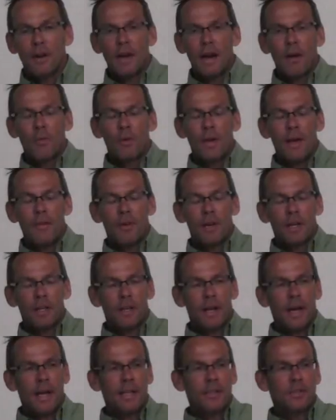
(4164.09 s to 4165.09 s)
our we have our
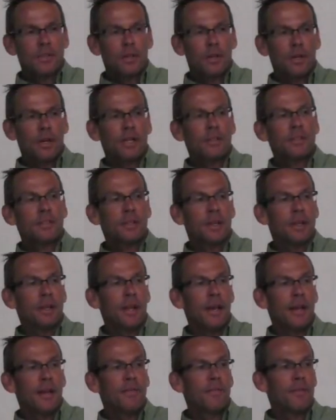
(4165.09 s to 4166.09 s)
clients cook on
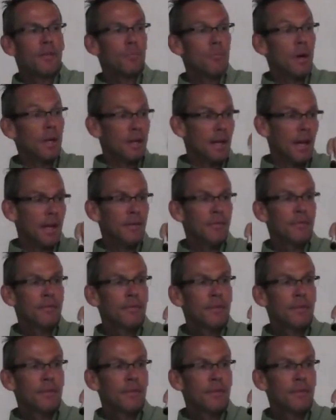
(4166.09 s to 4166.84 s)
Sunday for Monday,